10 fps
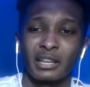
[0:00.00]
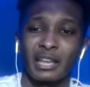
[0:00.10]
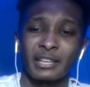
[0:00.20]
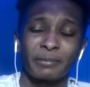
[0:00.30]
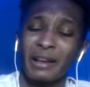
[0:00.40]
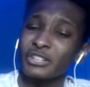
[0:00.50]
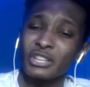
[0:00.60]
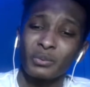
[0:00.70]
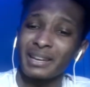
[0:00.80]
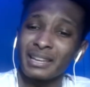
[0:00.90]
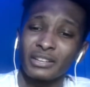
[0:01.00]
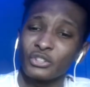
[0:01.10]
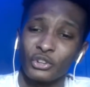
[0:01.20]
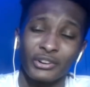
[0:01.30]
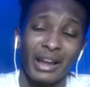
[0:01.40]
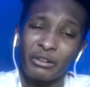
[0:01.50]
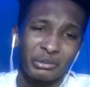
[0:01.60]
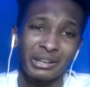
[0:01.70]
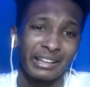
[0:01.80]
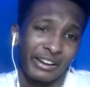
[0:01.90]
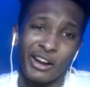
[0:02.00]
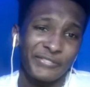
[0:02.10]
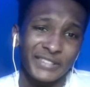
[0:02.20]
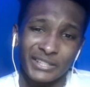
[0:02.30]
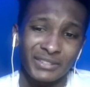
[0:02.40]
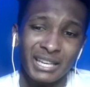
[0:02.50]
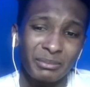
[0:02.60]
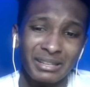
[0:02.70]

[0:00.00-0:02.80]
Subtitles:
especially when you're not really an offensive team.